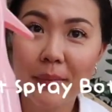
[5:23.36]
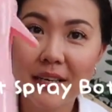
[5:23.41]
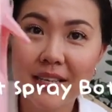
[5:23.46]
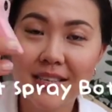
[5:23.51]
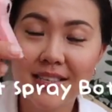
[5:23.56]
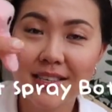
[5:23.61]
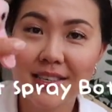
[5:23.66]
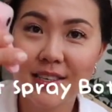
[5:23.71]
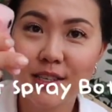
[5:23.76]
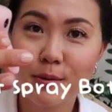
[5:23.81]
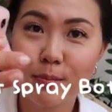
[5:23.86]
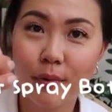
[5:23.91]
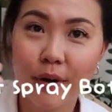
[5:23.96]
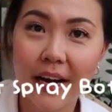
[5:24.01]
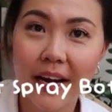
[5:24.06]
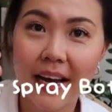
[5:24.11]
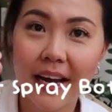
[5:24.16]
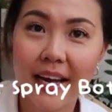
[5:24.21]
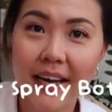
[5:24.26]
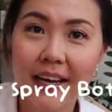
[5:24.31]
mist
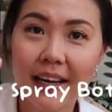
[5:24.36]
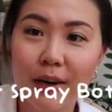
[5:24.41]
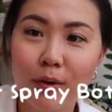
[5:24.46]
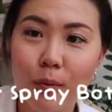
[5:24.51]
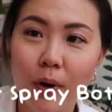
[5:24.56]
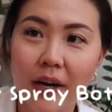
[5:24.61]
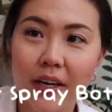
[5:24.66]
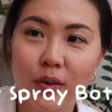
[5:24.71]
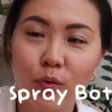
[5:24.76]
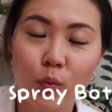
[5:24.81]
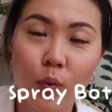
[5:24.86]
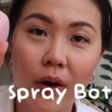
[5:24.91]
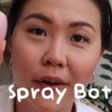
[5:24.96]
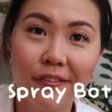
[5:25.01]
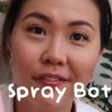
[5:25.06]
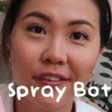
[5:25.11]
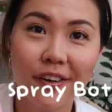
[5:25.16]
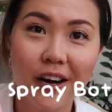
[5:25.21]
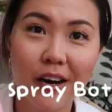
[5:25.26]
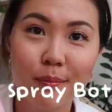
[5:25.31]
spray. I wanted one
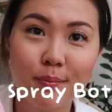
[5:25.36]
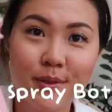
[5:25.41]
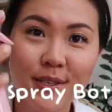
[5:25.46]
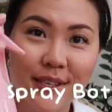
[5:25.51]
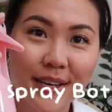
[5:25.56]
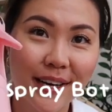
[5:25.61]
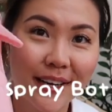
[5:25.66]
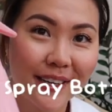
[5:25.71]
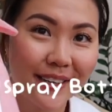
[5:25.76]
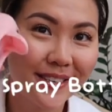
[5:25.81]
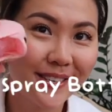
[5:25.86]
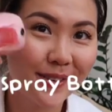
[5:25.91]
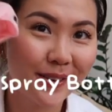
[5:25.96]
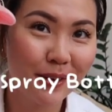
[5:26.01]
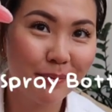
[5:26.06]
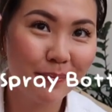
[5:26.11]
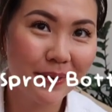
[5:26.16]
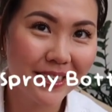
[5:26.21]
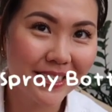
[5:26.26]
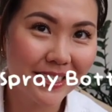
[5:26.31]
for upstairs, so I
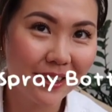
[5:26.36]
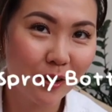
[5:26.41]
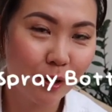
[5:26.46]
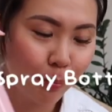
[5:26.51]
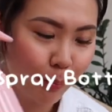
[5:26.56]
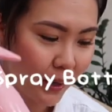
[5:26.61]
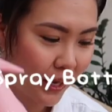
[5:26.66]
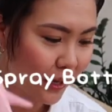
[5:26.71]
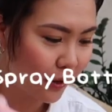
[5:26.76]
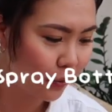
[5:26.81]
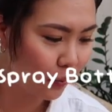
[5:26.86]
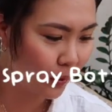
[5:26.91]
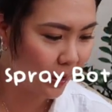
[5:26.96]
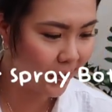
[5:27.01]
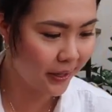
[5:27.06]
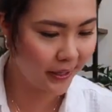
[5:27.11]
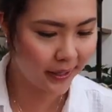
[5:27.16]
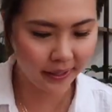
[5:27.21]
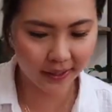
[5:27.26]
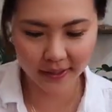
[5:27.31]
picked out a pink
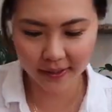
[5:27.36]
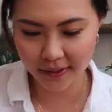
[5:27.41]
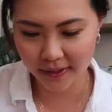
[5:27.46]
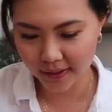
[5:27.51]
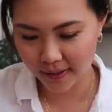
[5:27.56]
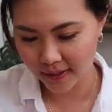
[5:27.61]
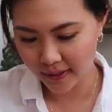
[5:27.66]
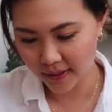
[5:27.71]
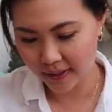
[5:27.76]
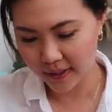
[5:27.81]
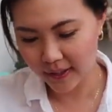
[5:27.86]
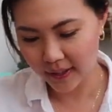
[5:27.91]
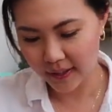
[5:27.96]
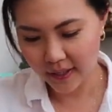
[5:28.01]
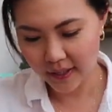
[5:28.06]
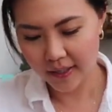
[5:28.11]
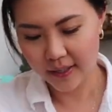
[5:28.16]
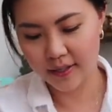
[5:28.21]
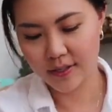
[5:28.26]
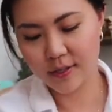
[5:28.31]
one.
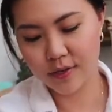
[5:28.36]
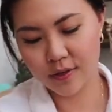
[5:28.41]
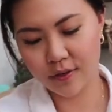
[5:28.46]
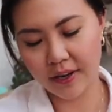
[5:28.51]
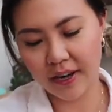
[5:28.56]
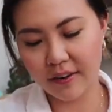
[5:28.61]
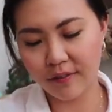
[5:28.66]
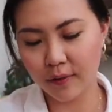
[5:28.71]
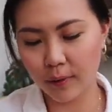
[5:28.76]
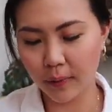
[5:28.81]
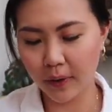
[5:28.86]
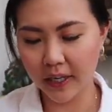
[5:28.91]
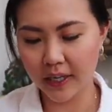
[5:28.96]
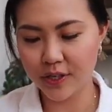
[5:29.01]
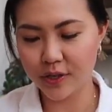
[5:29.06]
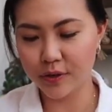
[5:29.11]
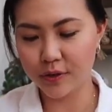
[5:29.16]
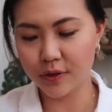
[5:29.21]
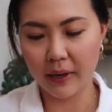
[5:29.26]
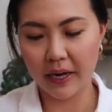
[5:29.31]
It's great for when I
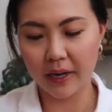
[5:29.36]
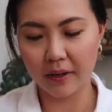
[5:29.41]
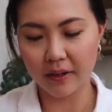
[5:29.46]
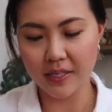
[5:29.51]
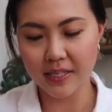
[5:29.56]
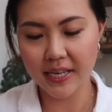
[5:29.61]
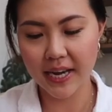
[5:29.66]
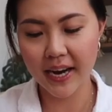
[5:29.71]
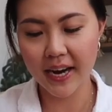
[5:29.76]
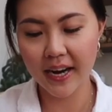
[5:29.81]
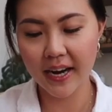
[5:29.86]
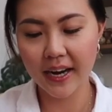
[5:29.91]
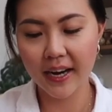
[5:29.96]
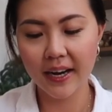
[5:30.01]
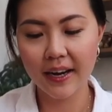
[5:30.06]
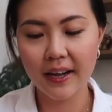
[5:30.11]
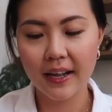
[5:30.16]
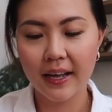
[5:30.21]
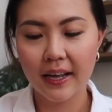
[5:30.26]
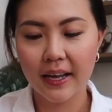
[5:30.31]
do my girl's
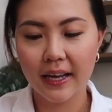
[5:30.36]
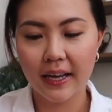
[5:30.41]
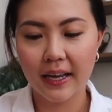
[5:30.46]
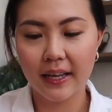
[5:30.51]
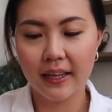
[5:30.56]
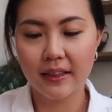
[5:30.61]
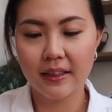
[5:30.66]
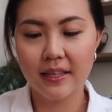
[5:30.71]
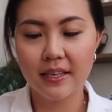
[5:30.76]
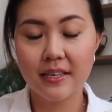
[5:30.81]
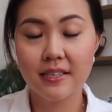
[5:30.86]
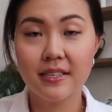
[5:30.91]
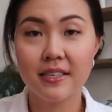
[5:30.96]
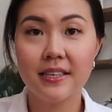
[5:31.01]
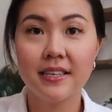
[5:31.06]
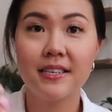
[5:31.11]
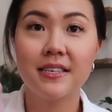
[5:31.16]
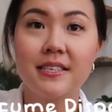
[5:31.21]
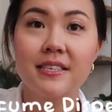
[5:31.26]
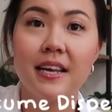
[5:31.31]
hair. And this
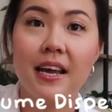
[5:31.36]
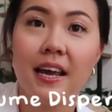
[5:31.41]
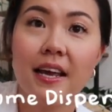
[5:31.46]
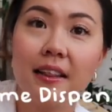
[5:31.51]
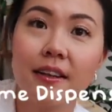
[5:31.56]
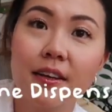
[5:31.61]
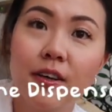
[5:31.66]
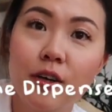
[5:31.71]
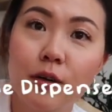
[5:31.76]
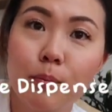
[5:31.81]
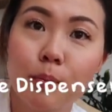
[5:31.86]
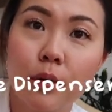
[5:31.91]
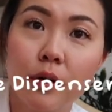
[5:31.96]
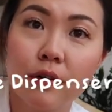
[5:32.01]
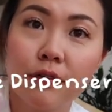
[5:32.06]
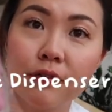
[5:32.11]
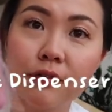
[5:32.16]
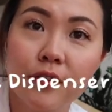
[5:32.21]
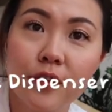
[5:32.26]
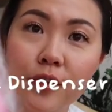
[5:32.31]
is a little
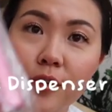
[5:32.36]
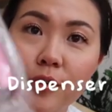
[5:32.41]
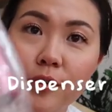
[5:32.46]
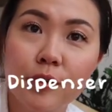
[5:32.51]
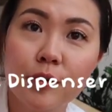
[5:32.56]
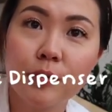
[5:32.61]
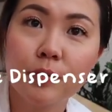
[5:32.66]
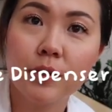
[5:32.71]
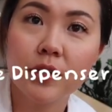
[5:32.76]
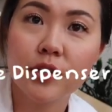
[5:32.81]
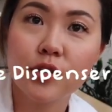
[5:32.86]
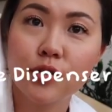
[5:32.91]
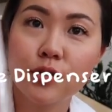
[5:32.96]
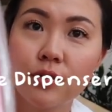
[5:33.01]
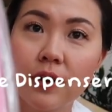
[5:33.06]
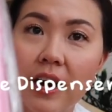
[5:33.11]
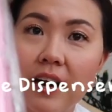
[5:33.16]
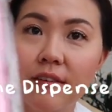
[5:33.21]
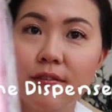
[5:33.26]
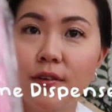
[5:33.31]
perfume
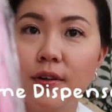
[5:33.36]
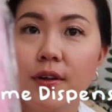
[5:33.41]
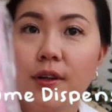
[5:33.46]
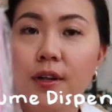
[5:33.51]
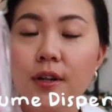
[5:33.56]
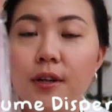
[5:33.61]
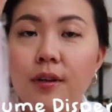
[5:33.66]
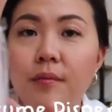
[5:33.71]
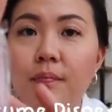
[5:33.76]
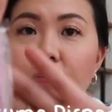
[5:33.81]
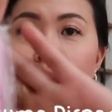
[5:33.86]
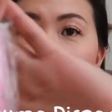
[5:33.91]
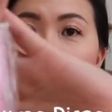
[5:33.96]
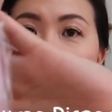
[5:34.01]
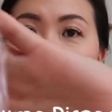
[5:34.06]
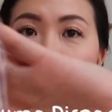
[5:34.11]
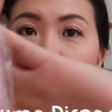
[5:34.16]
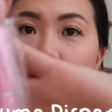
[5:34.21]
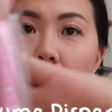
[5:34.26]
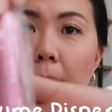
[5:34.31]
travel
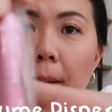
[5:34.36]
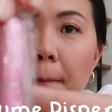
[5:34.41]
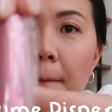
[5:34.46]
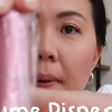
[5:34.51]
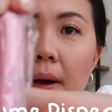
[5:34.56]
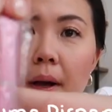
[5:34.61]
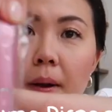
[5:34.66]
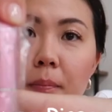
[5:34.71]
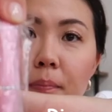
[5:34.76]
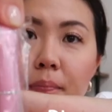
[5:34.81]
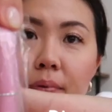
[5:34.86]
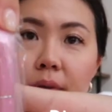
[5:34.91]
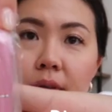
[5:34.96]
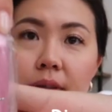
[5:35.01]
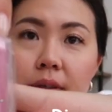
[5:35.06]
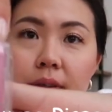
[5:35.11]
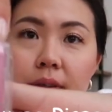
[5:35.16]
pump.